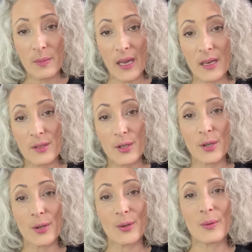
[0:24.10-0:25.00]
me
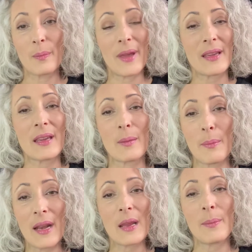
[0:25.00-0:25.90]
to making
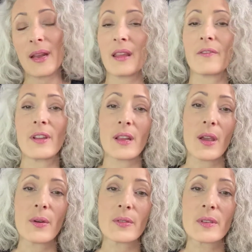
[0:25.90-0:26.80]
many
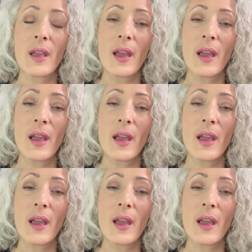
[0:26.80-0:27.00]
videos,